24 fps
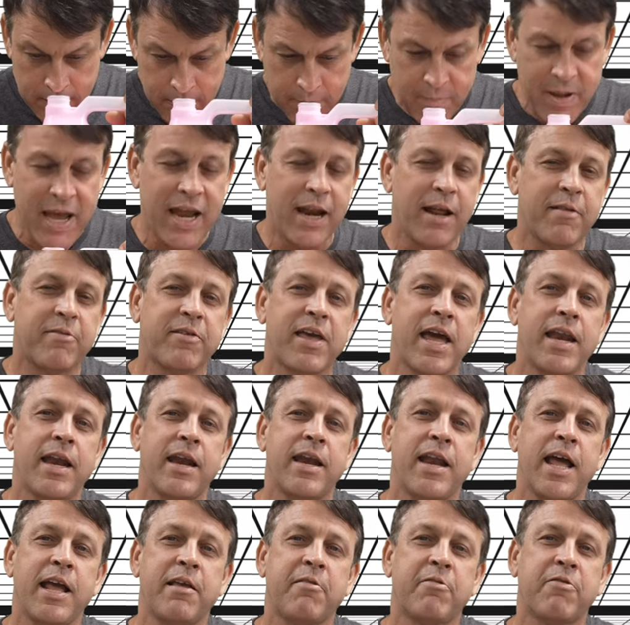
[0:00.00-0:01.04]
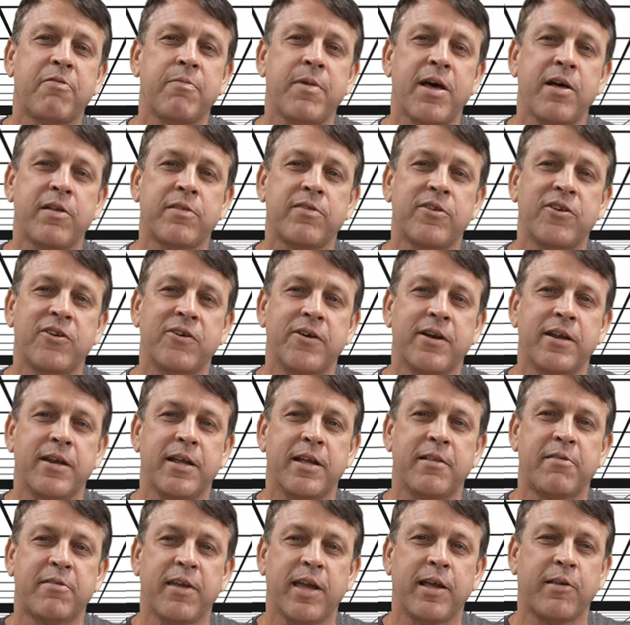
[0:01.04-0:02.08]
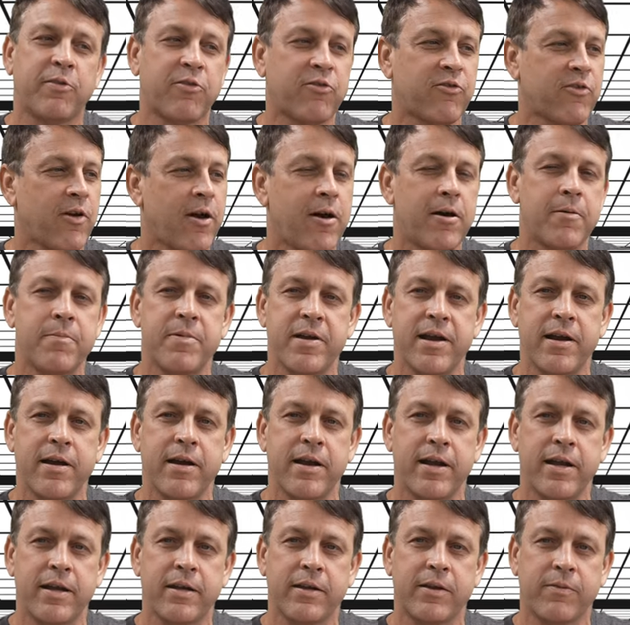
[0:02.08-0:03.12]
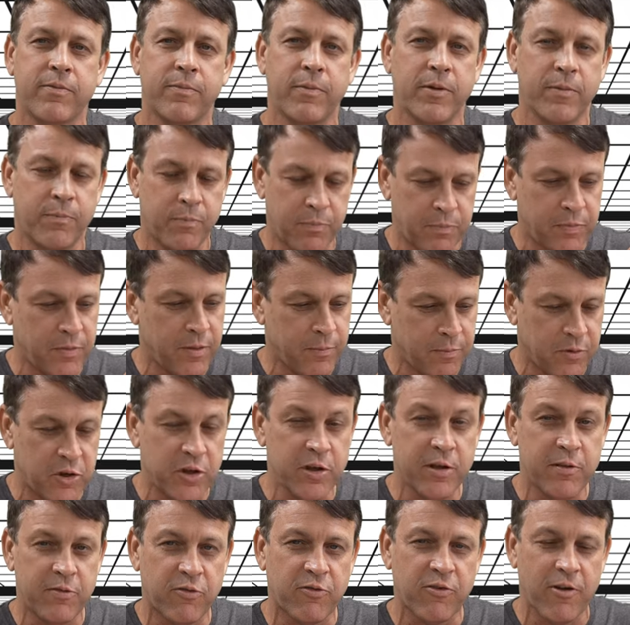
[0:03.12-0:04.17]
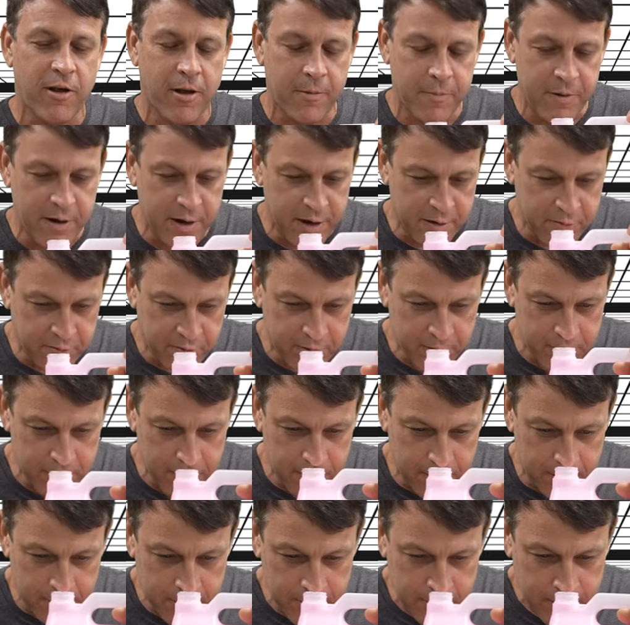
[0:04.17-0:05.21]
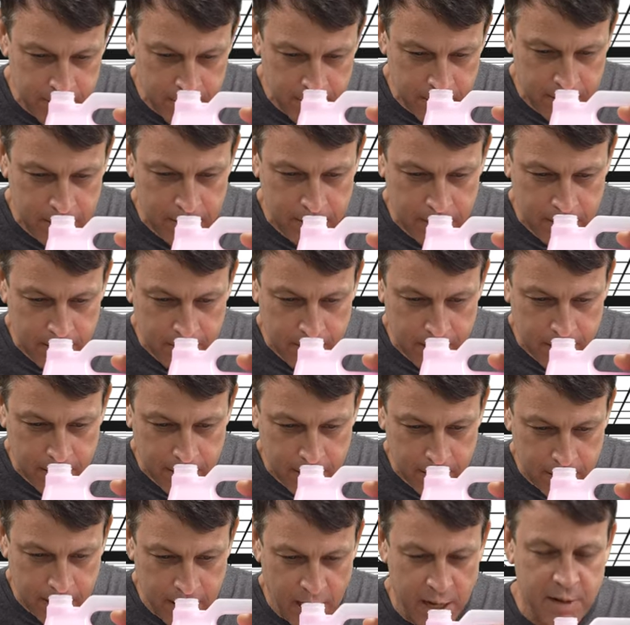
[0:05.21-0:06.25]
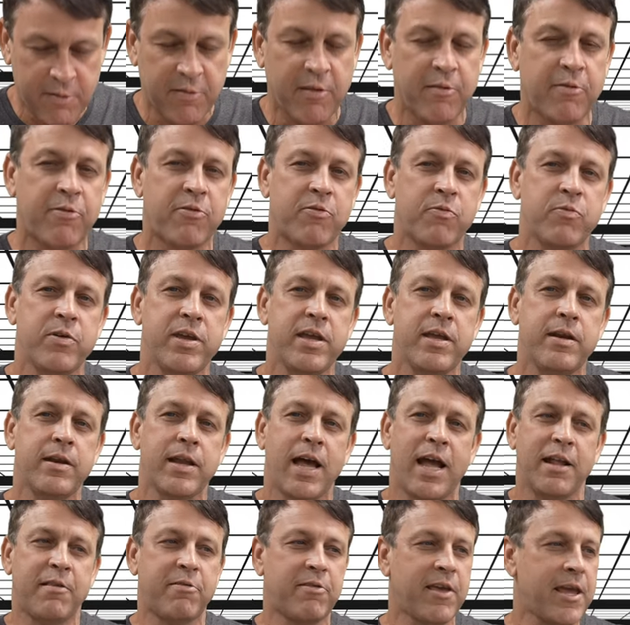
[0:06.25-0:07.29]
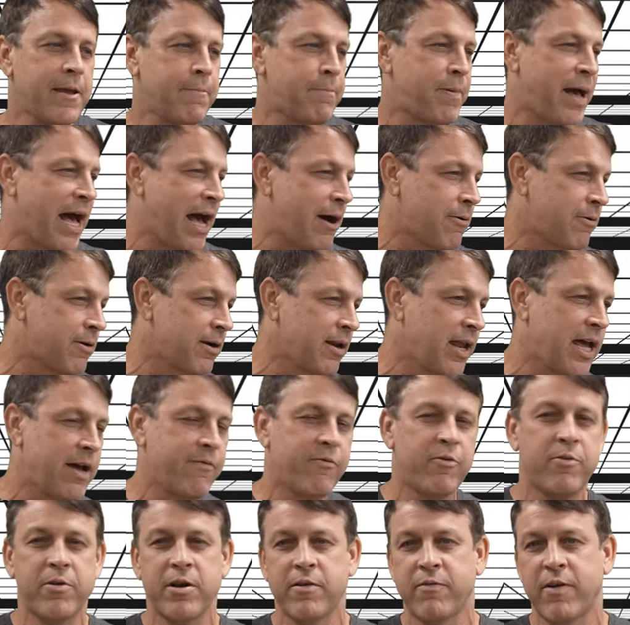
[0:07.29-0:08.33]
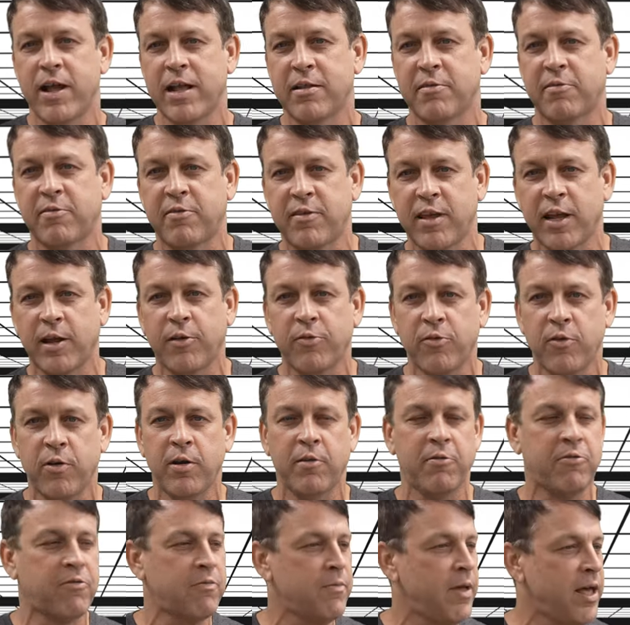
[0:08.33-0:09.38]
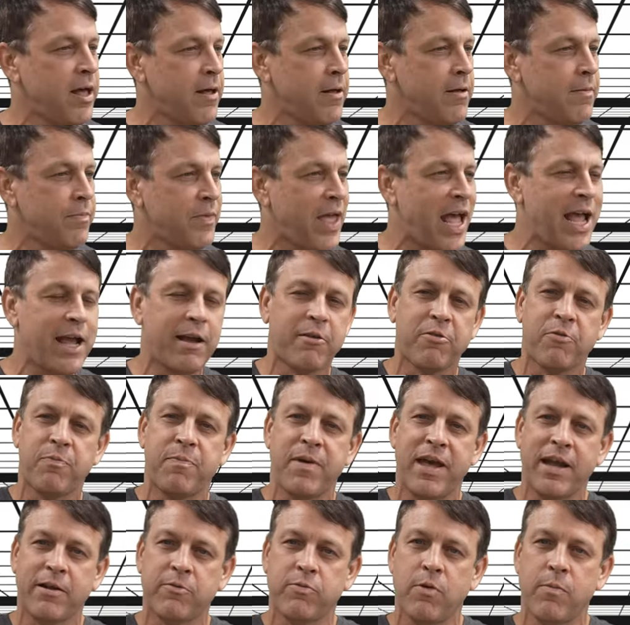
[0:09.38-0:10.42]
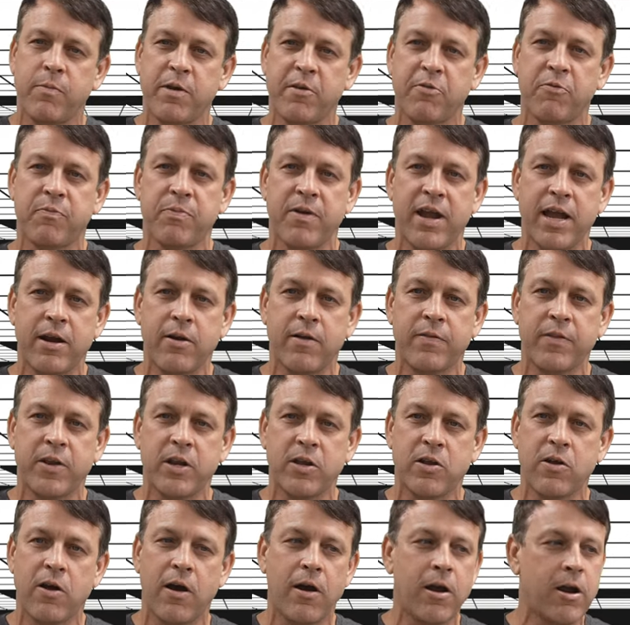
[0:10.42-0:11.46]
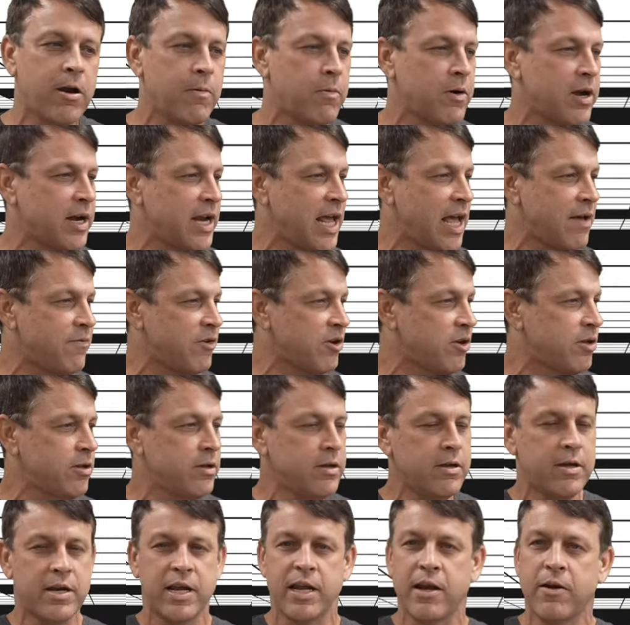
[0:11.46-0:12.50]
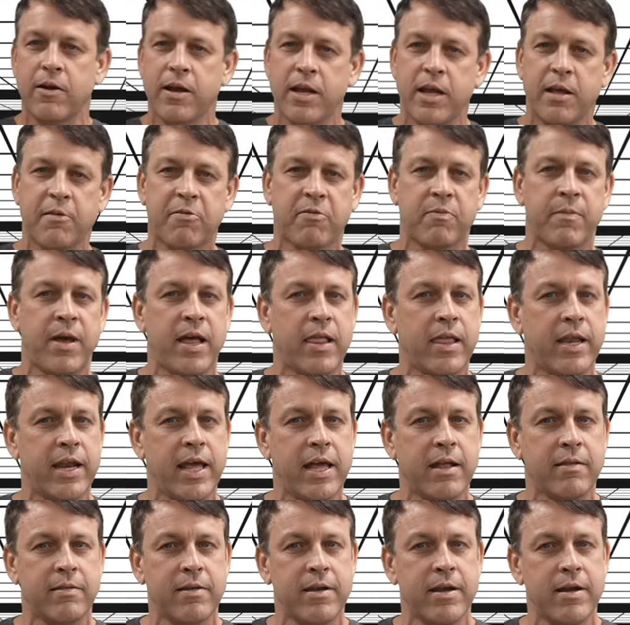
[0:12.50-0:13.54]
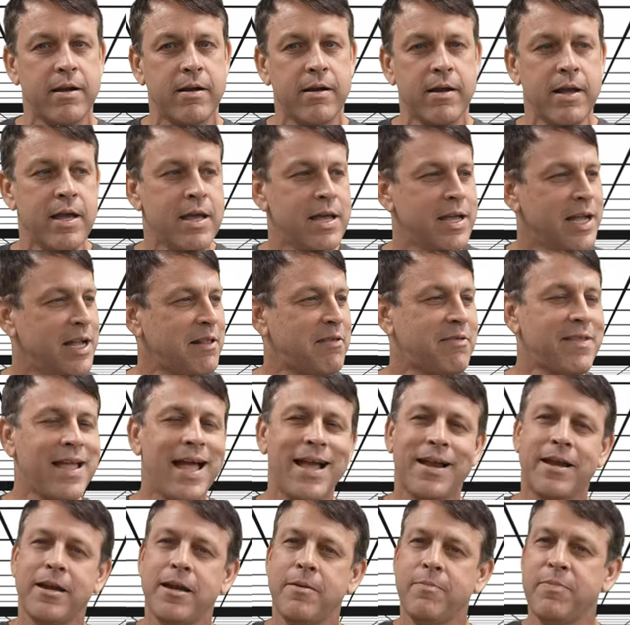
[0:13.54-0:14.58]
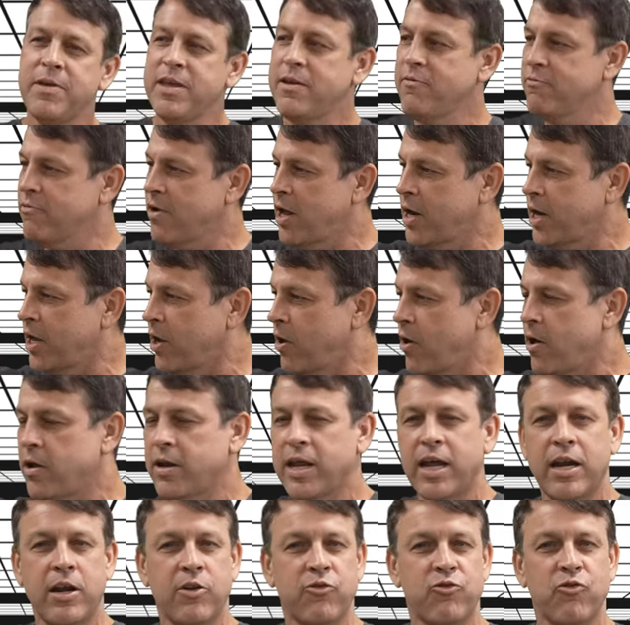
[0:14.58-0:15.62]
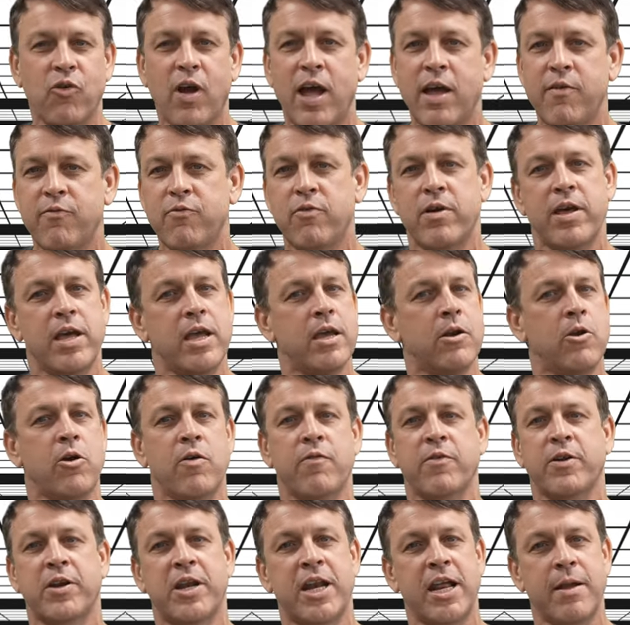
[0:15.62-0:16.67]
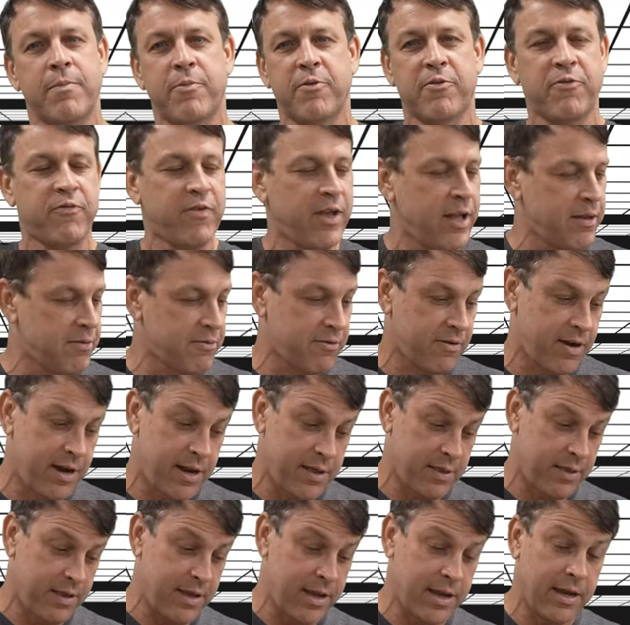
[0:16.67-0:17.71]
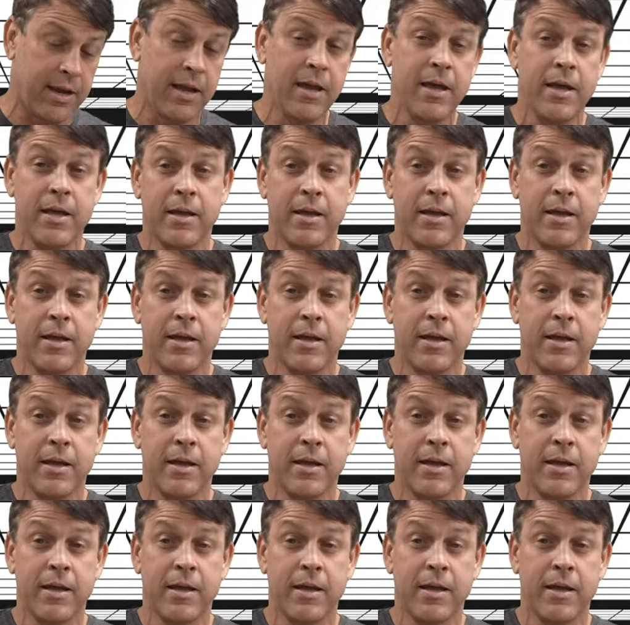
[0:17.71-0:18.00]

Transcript: Man, it's got a nice smell to it. It's like strawberry, good strawberries too. Nice and sweet. I'd say power level at around 6 on the smell. I expect when we spray it onto the car, we're gonna have a good area smelling out there. It's not gonna be running all down the driveway and over the neighbor's fence or anything.